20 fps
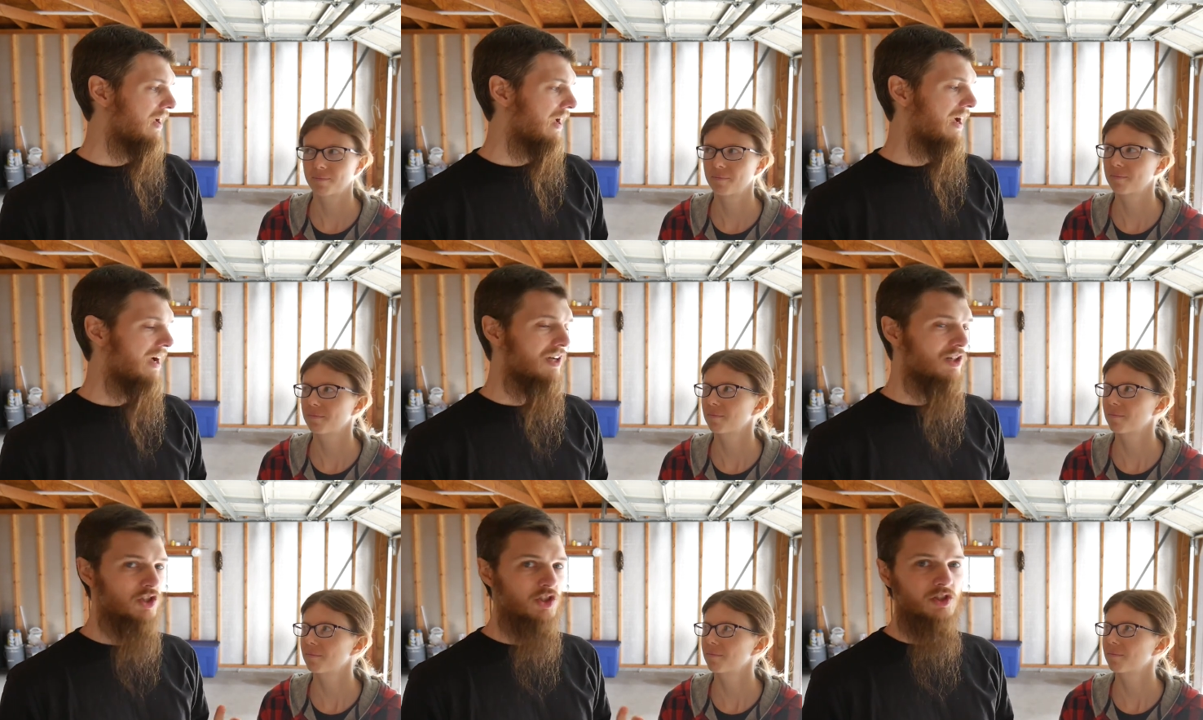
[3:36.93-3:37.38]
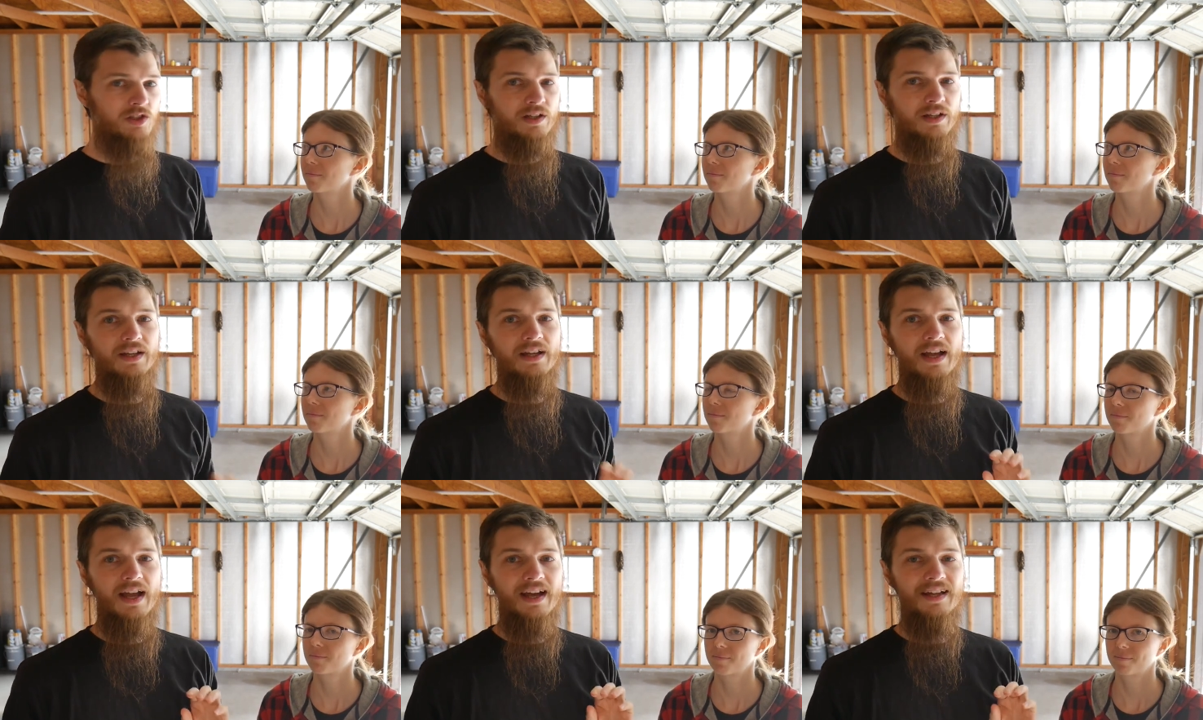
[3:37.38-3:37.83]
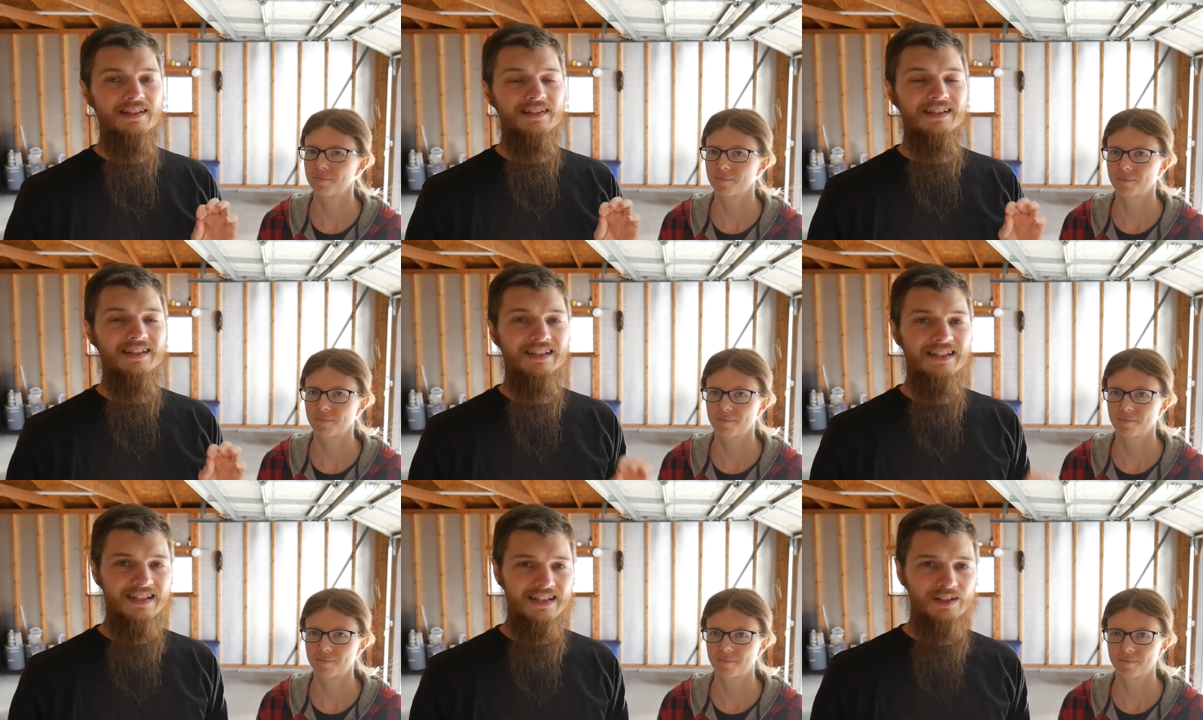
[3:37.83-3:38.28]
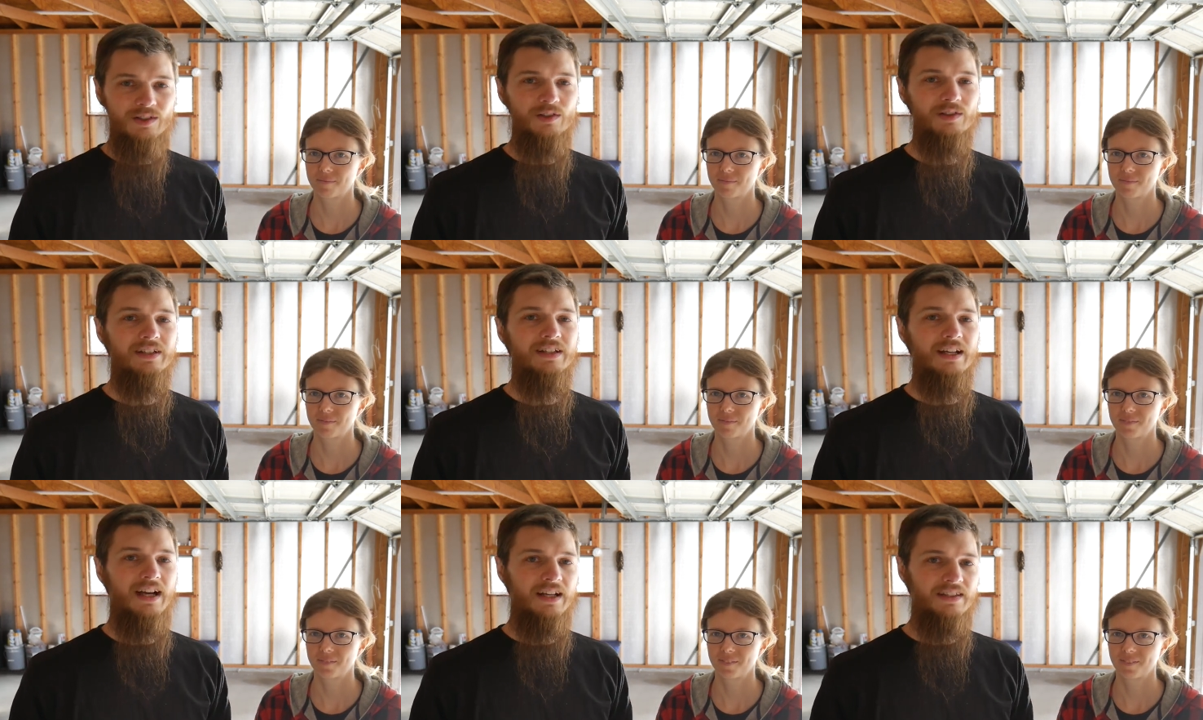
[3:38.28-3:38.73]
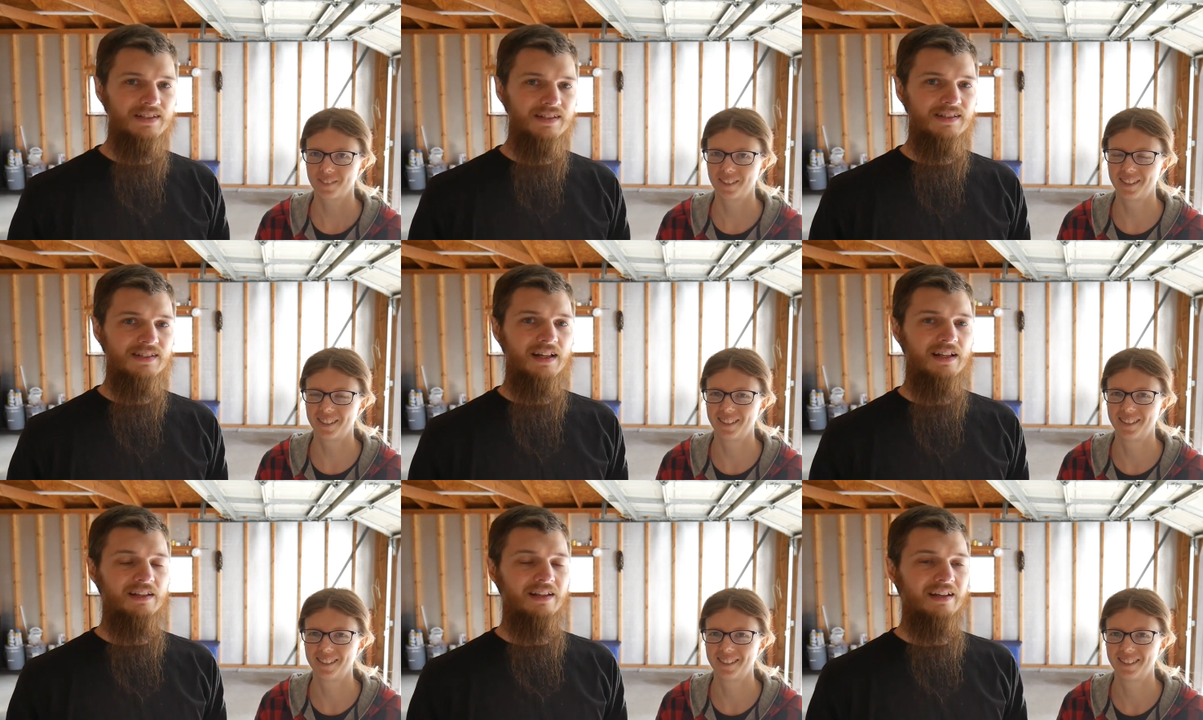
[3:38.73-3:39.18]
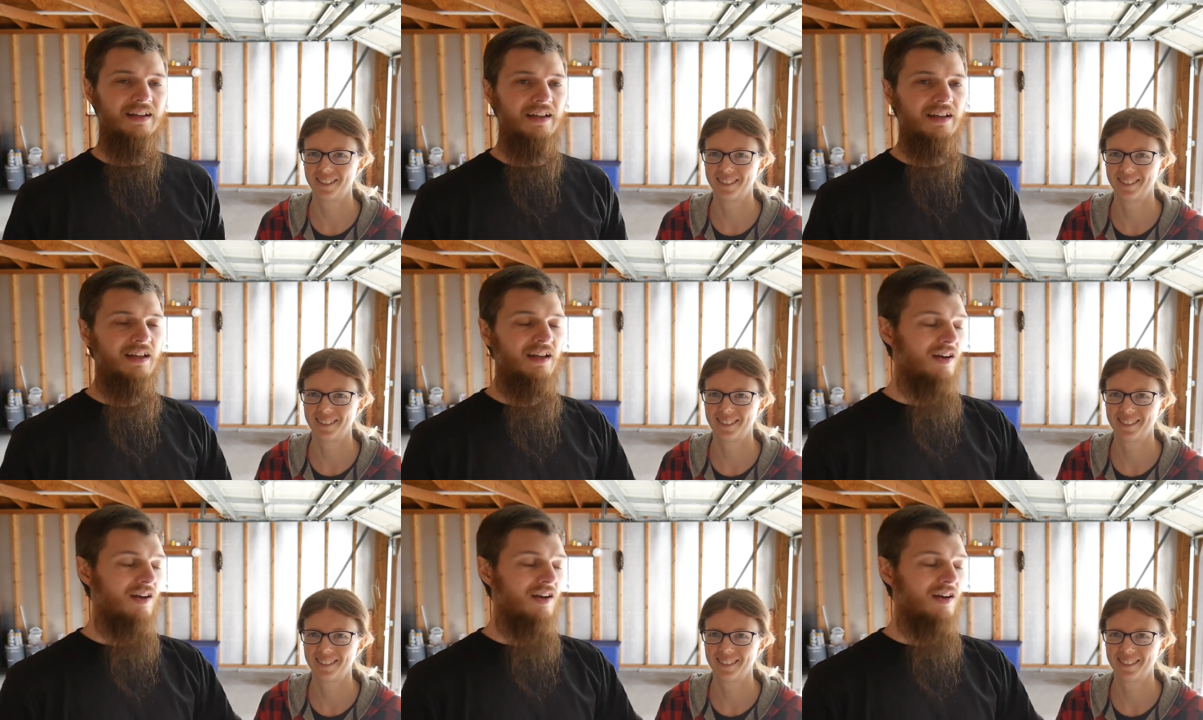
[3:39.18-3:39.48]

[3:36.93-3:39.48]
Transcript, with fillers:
Speaker 1: Ashley has killed it on the selling.